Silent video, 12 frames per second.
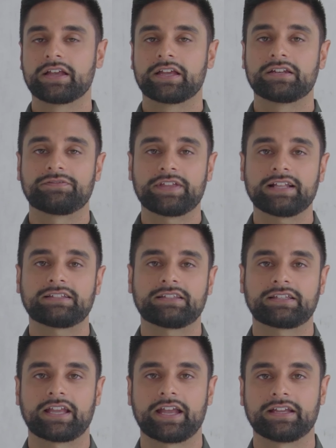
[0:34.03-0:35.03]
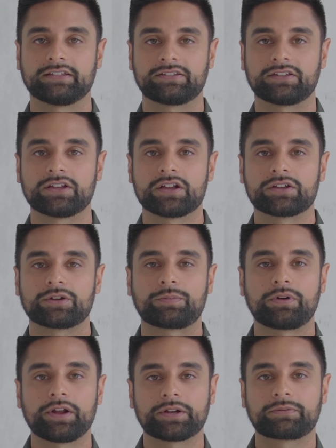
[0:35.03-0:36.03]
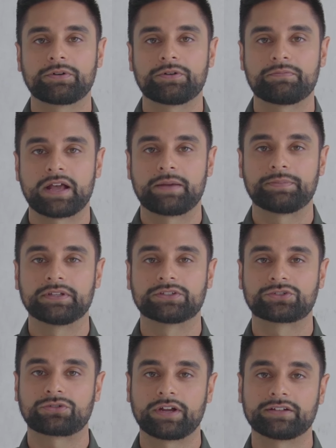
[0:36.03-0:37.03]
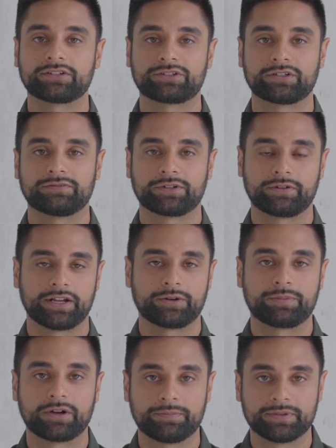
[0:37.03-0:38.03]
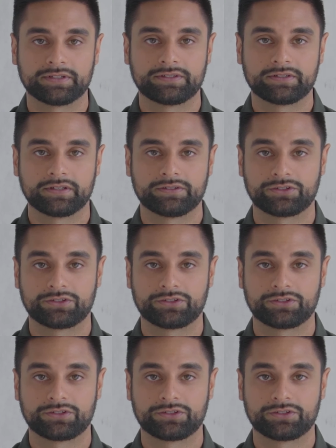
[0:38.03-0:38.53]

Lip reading: And if that's the case, your product roadmap is trying to serve a greater purpose.